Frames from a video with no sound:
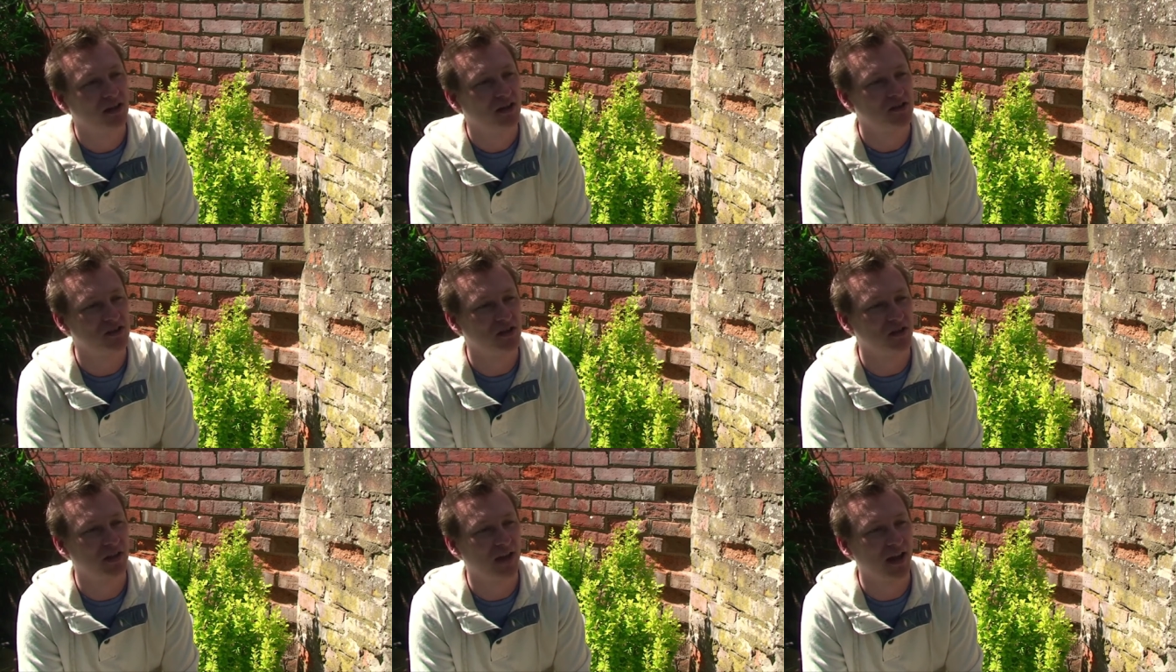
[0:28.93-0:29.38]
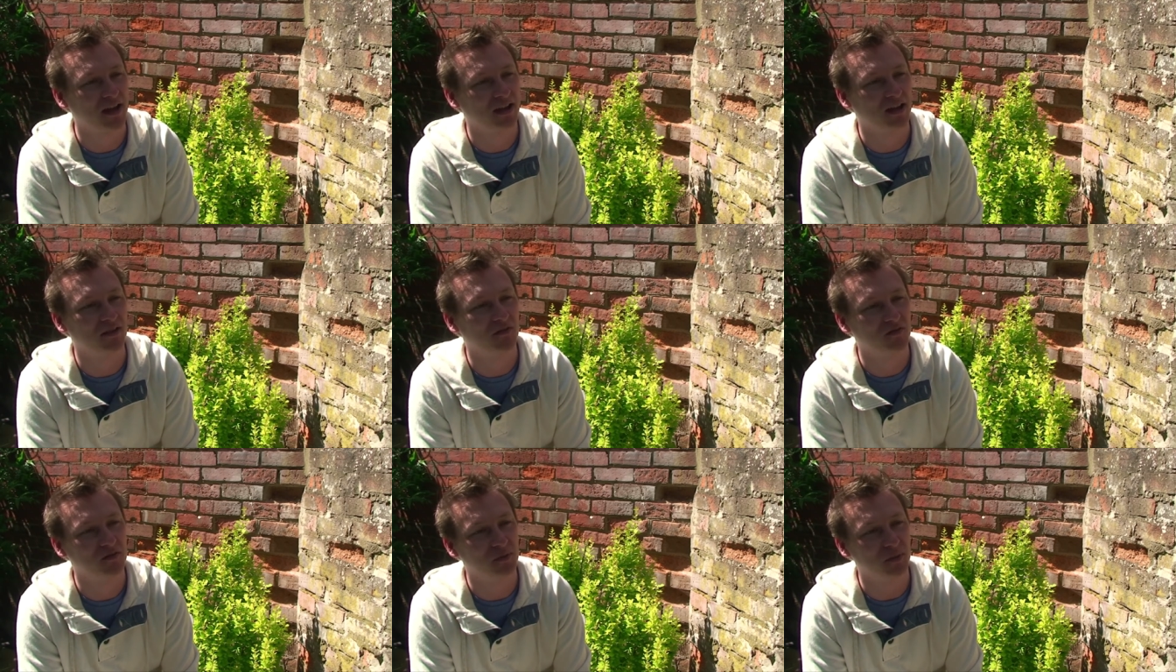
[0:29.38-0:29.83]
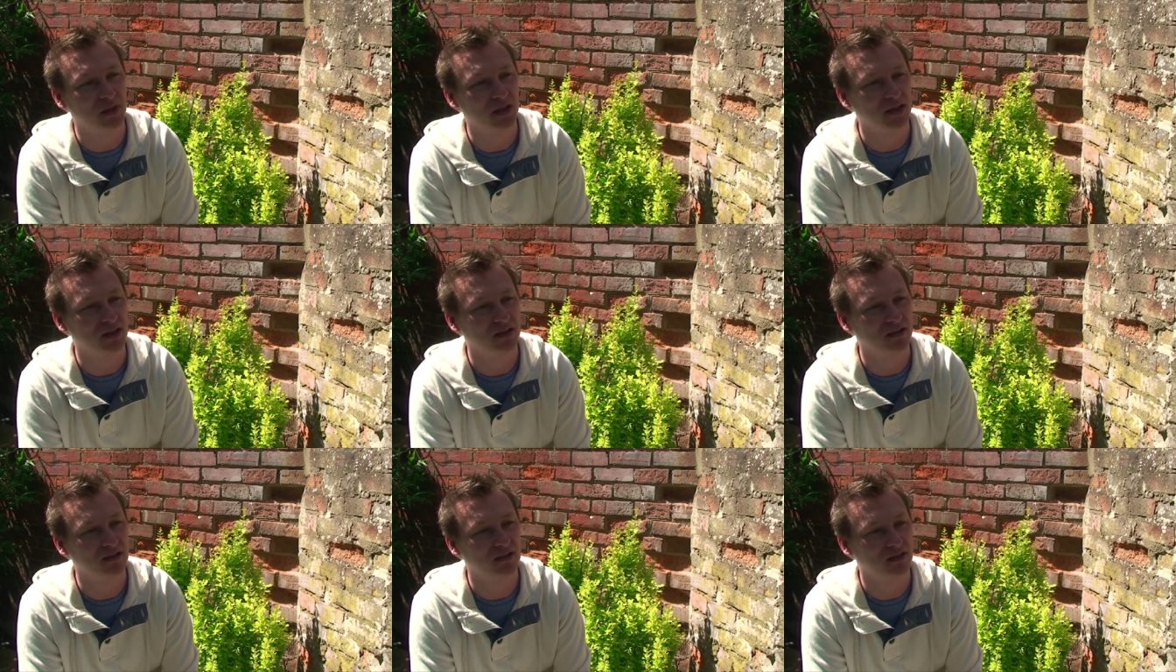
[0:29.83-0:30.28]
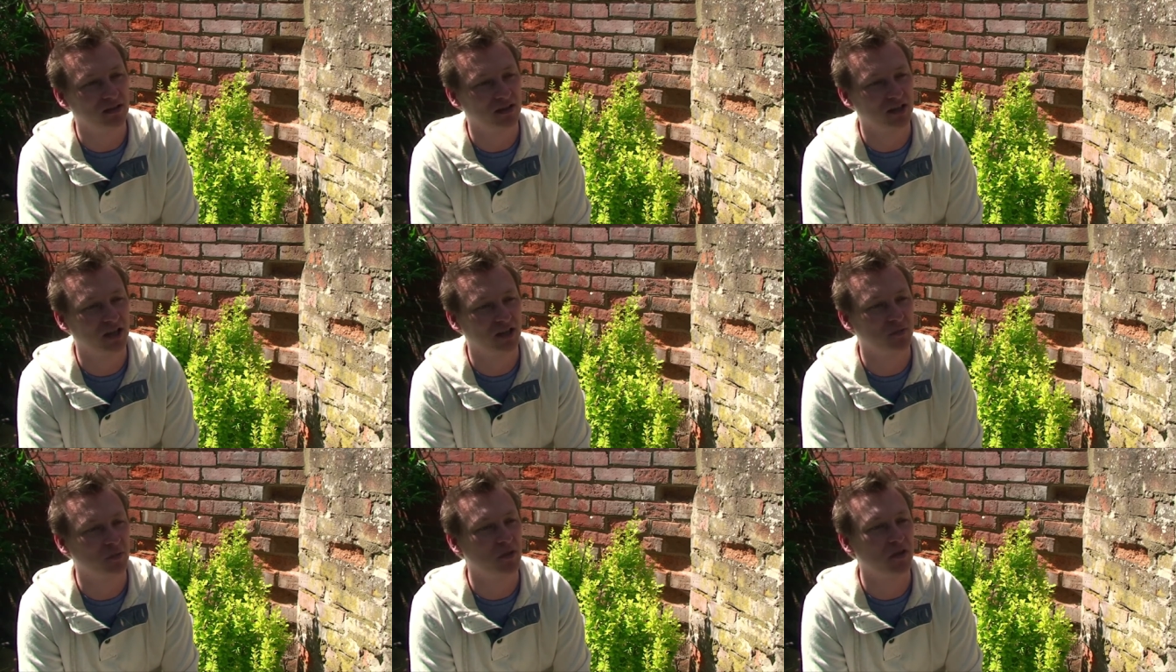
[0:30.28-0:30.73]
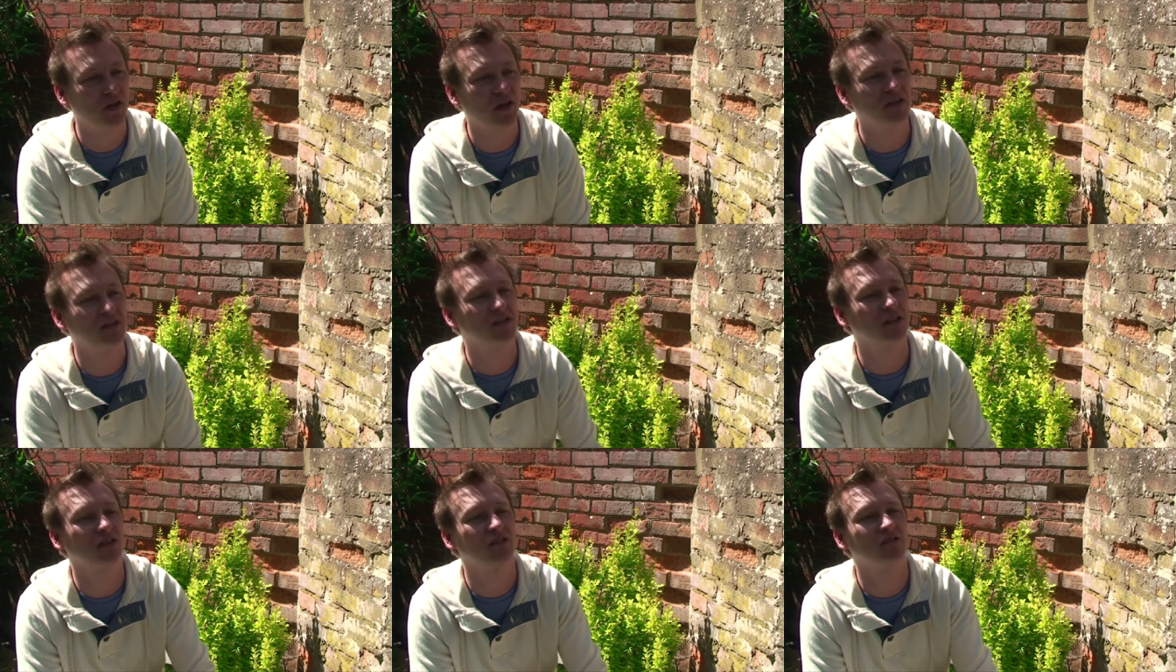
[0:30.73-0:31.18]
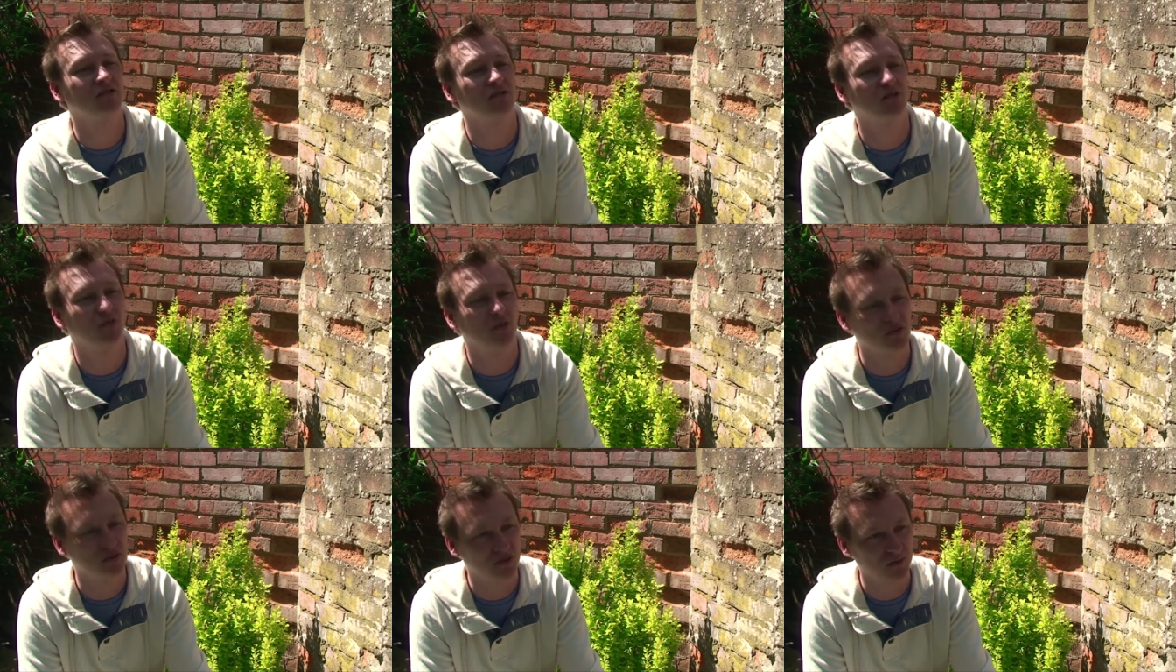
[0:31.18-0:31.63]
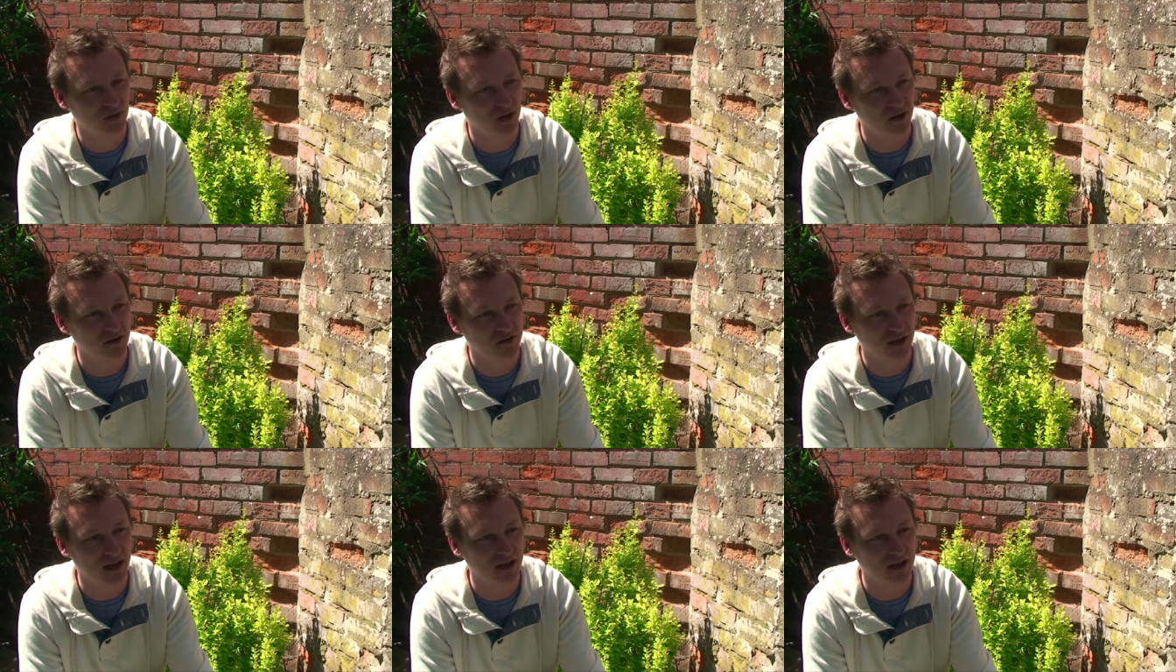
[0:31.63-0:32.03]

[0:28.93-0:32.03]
So that gives me, it takes me 30 seconds to cross the road,